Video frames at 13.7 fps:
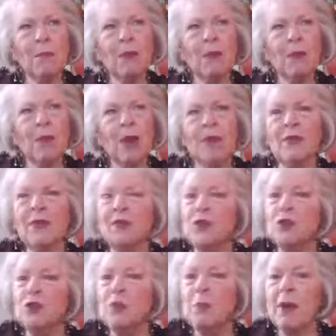One of the
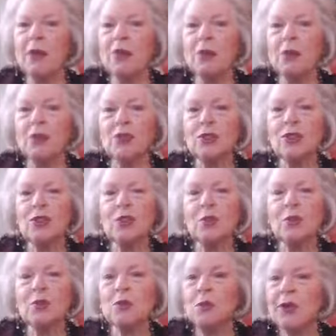things you might do is just
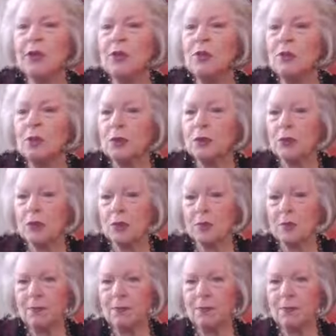notice what interests you